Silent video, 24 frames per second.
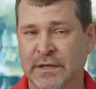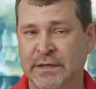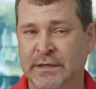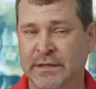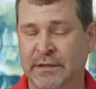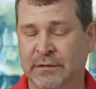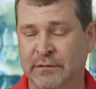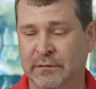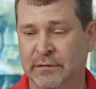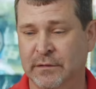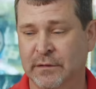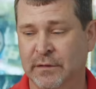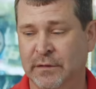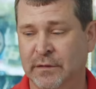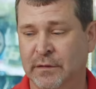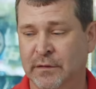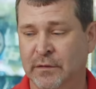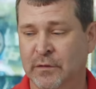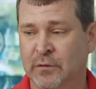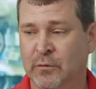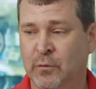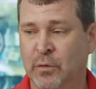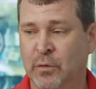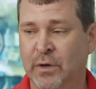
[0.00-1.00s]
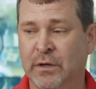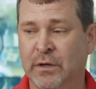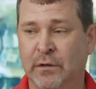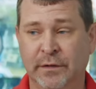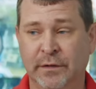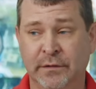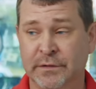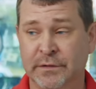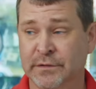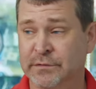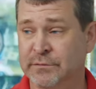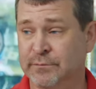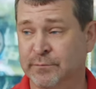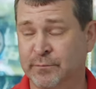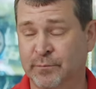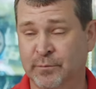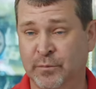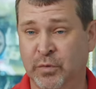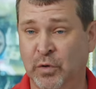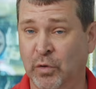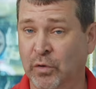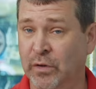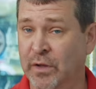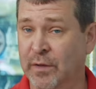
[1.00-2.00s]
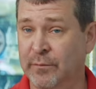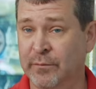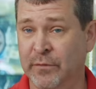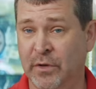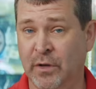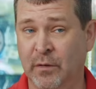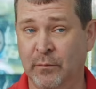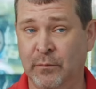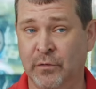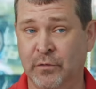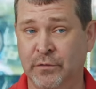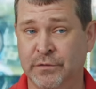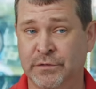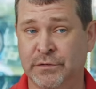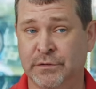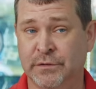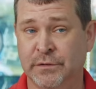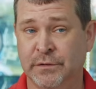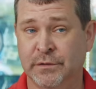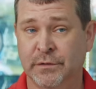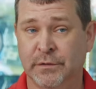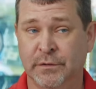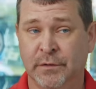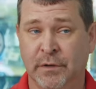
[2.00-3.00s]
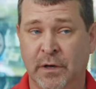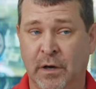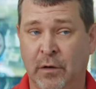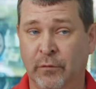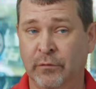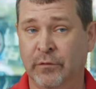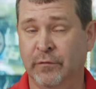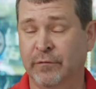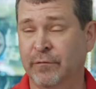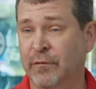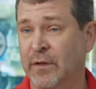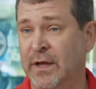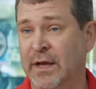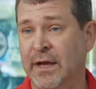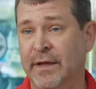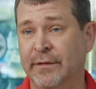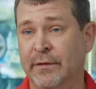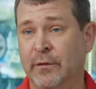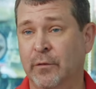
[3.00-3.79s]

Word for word: they can quickly just pull up numbers on the fly.